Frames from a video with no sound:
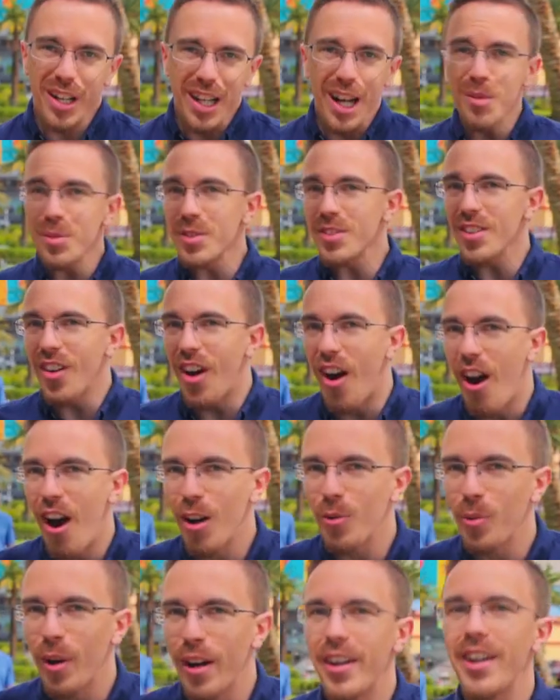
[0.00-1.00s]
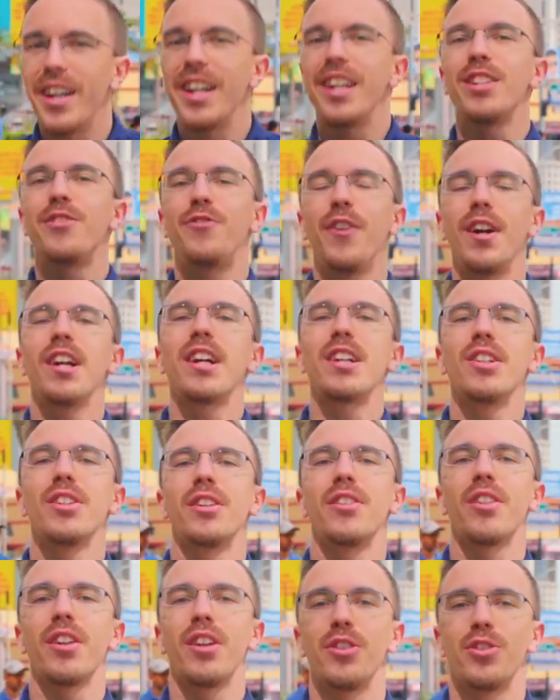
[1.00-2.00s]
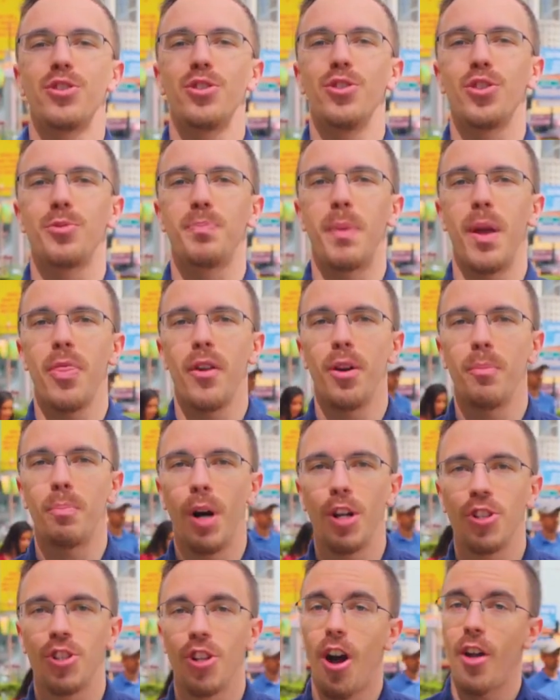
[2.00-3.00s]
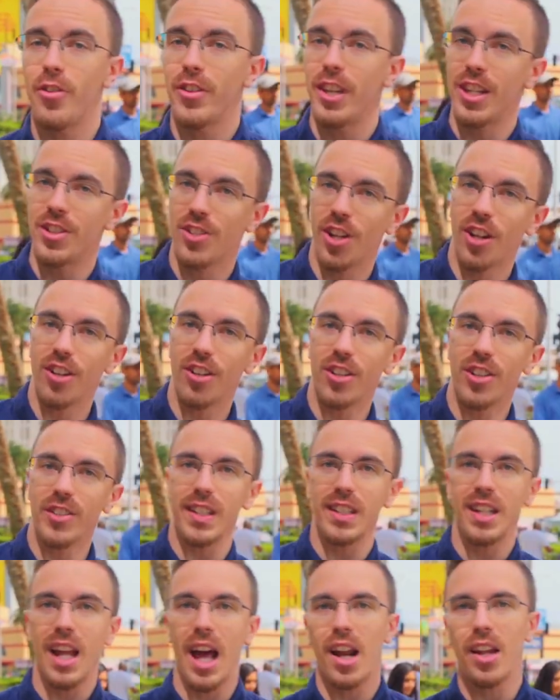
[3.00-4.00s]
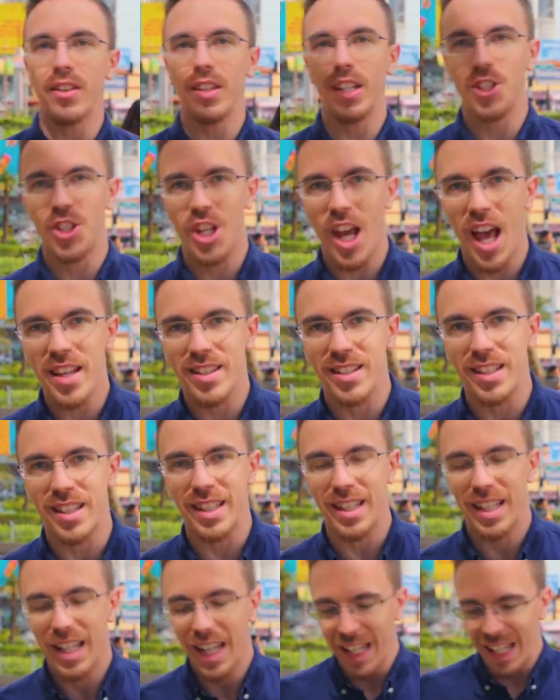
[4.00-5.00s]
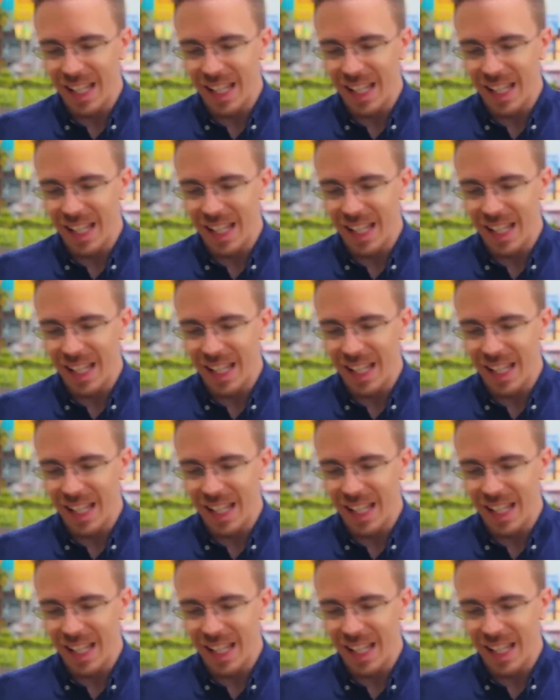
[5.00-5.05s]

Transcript: when it comes to the hardware, it is very clear that Asus spent their budget on the internals and not on the chassis.